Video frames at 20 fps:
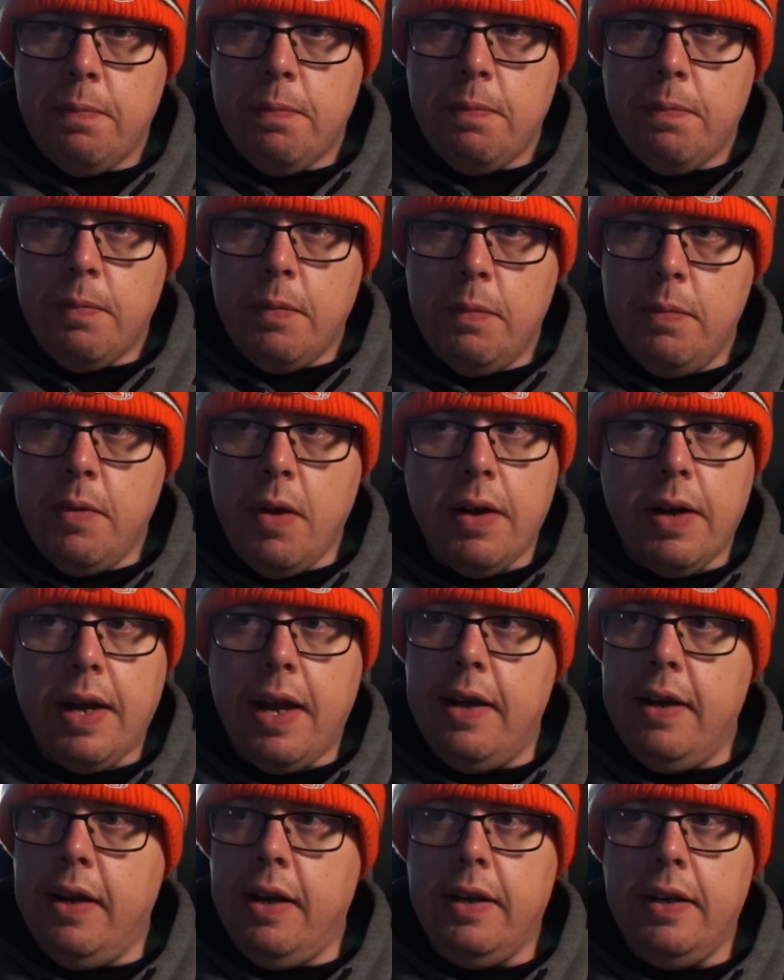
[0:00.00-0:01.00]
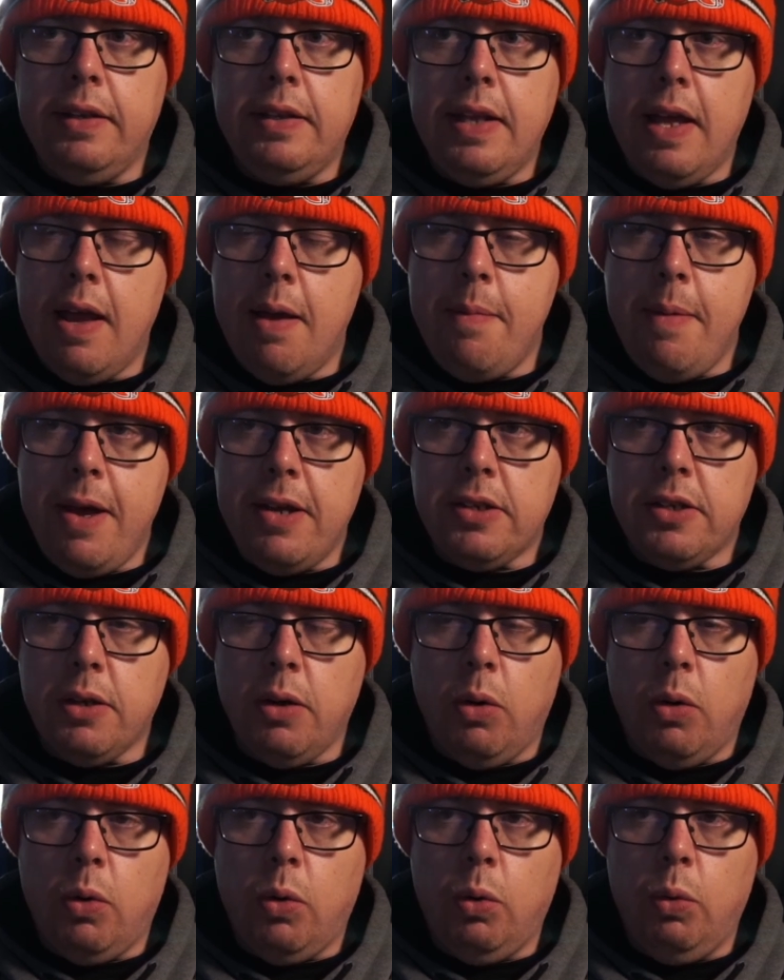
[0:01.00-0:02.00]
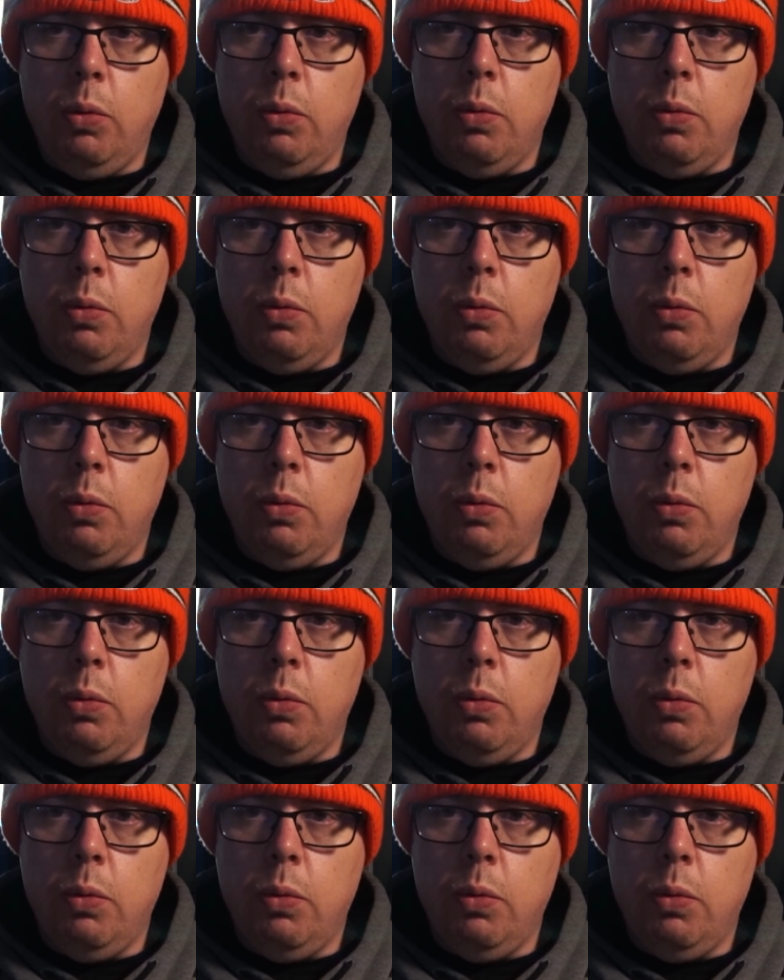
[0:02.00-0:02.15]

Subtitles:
I'm not getting any DMS at all.